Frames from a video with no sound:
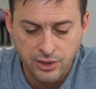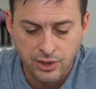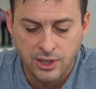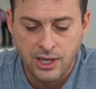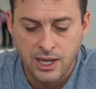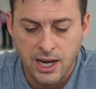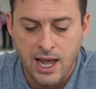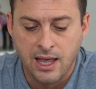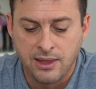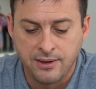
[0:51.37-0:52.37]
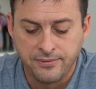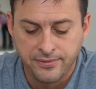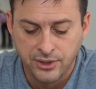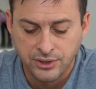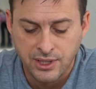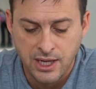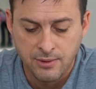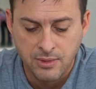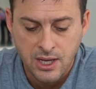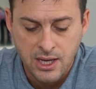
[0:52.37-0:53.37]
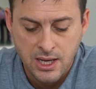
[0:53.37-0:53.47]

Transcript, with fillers: You can add the first name